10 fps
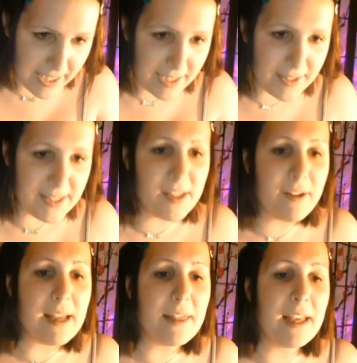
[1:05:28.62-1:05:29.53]
This is the
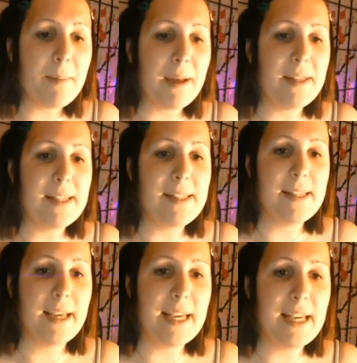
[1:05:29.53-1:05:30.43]
great thing about this is
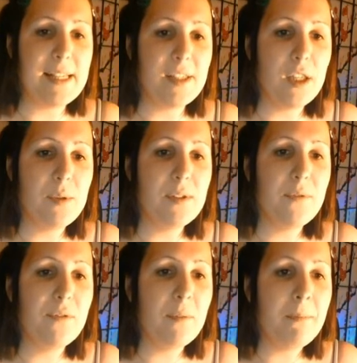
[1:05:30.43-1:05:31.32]
like it's useful
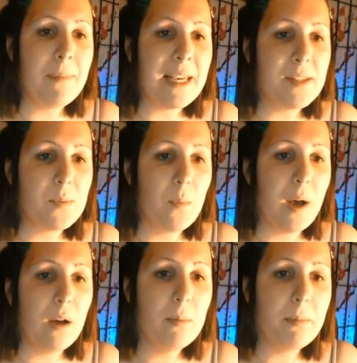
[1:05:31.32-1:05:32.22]
for me as
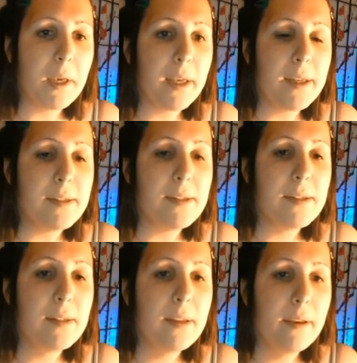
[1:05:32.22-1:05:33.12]
well because
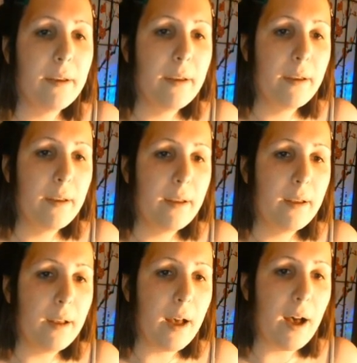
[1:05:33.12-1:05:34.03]

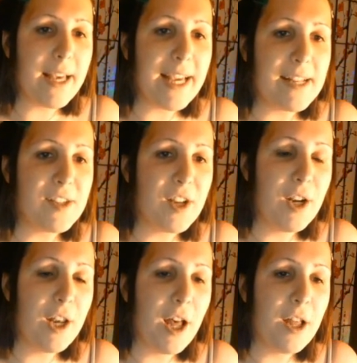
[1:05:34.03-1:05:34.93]
I get to
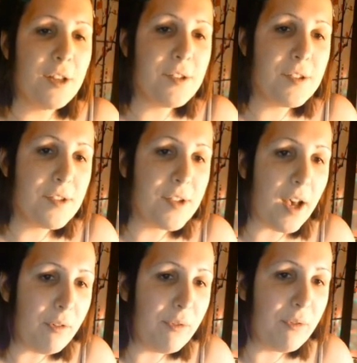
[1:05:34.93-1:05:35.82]
learn
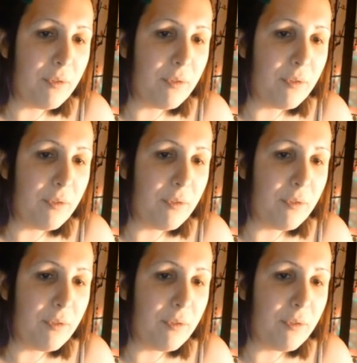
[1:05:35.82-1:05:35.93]
stuff.